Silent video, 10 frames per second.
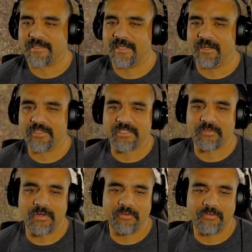then I'll just
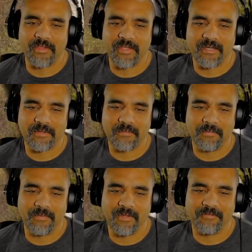run over there
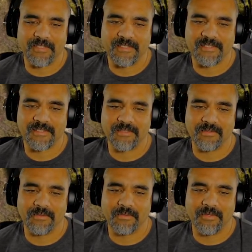if it's
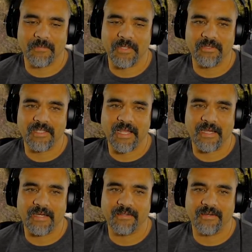the middle of the
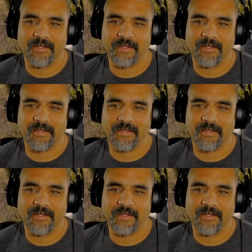night.